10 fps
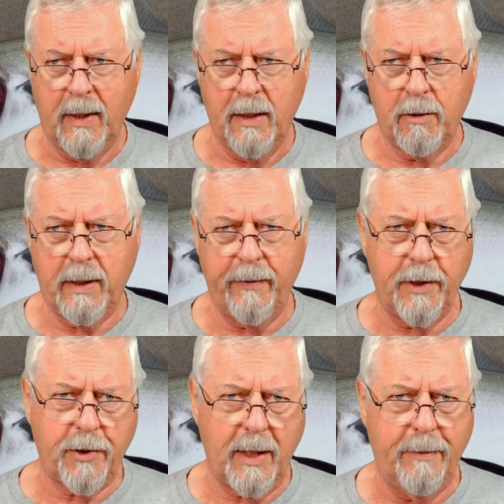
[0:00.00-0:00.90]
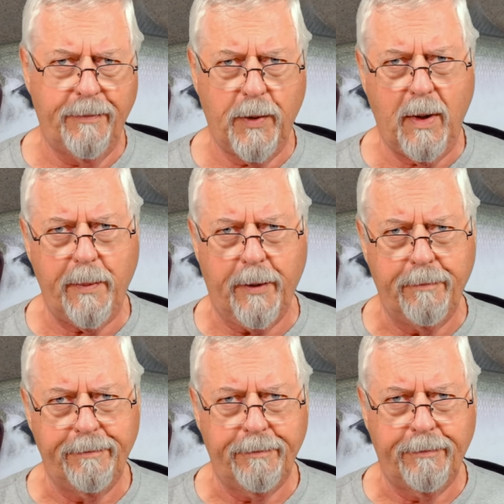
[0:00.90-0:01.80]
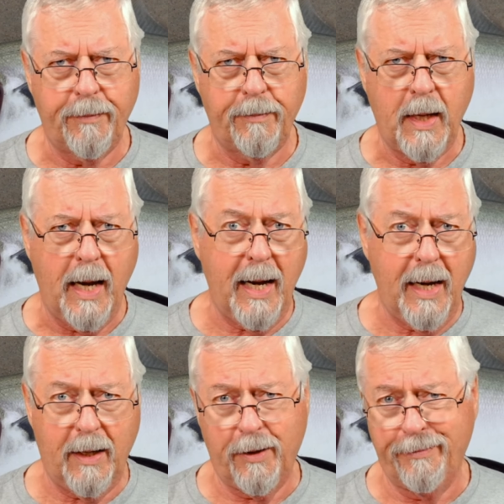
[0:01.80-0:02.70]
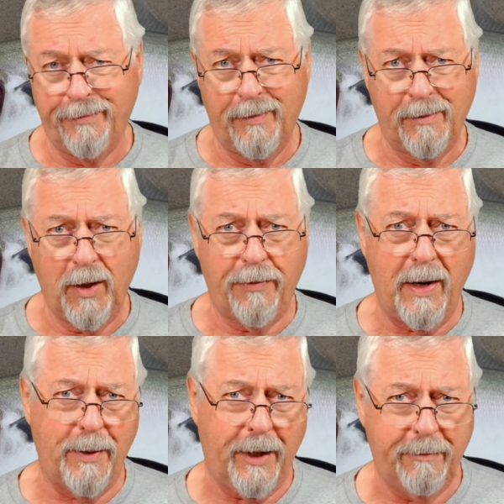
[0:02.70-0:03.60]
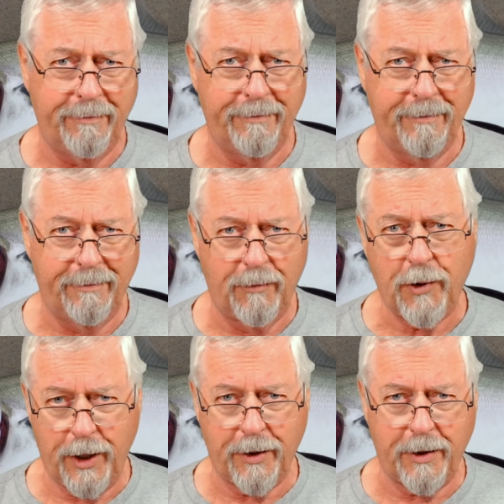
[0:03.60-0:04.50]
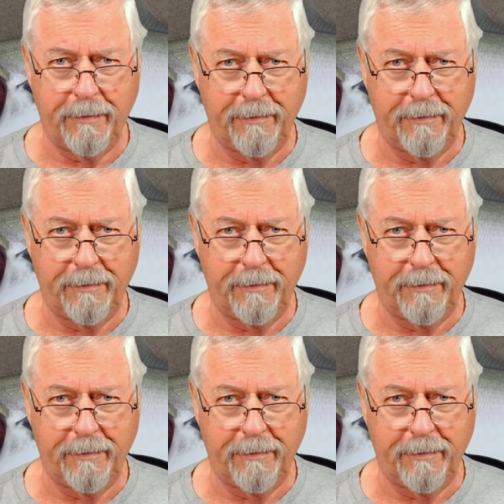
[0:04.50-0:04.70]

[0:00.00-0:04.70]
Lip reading: So give it a try, the Weamer. And no fouling. Cheers.